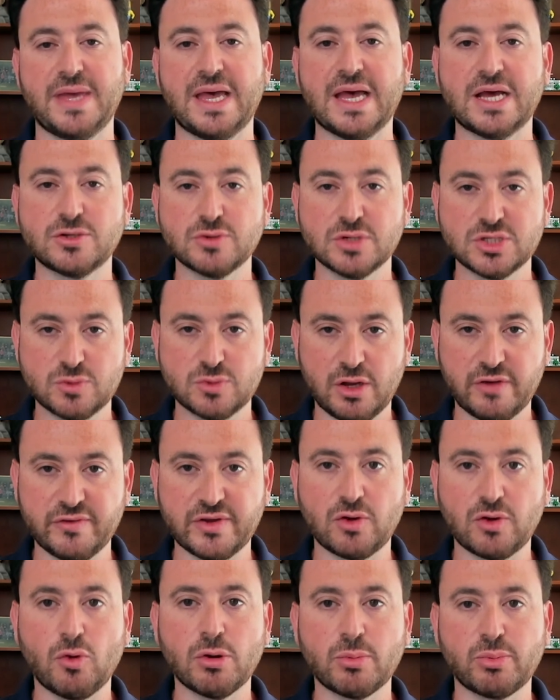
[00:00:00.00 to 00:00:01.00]
Android 12
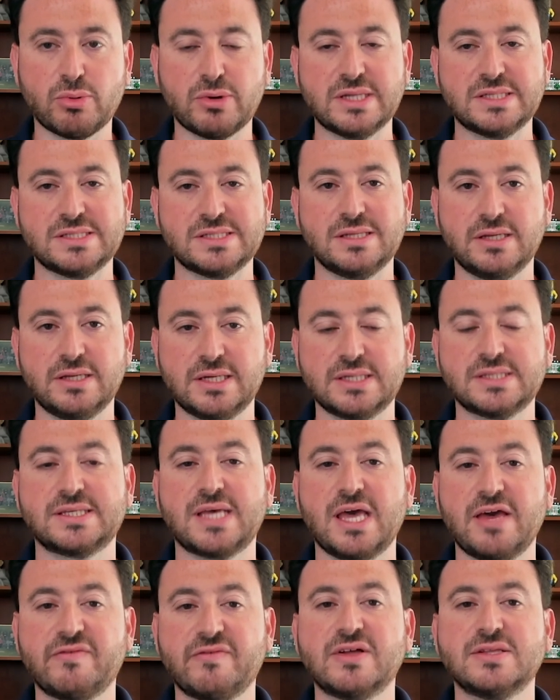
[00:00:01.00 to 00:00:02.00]
incorporates Linux
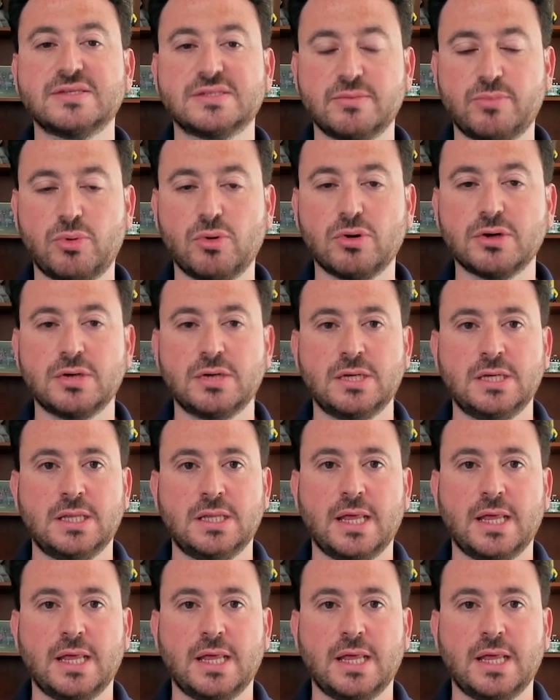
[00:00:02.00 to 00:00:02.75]
Kfence support.